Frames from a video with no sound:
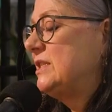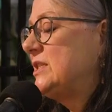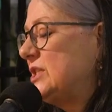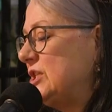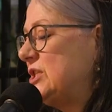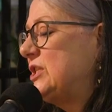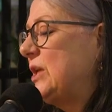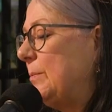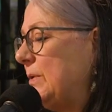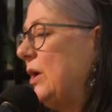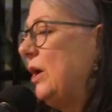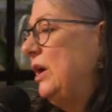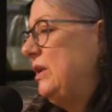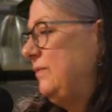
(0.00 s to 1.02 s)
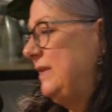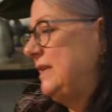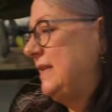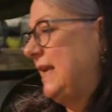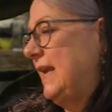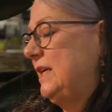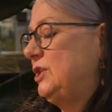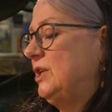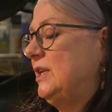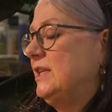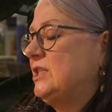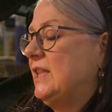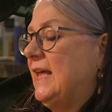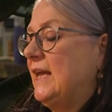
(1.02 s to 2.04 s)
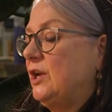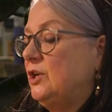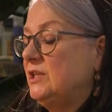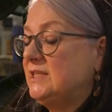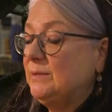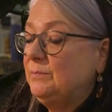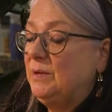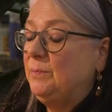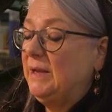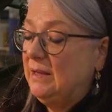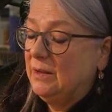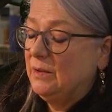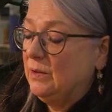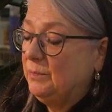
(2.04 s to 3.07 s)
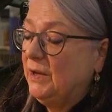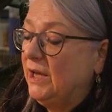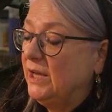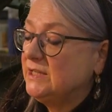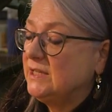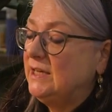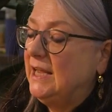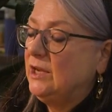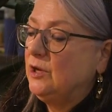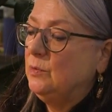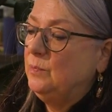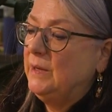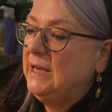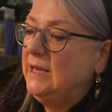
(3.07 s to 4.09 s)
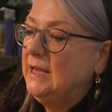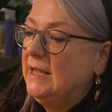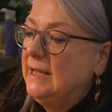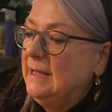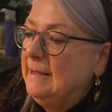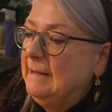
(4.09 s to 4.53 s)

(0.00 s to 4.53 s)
some kind of indication. So that could simply be that the person, it could be,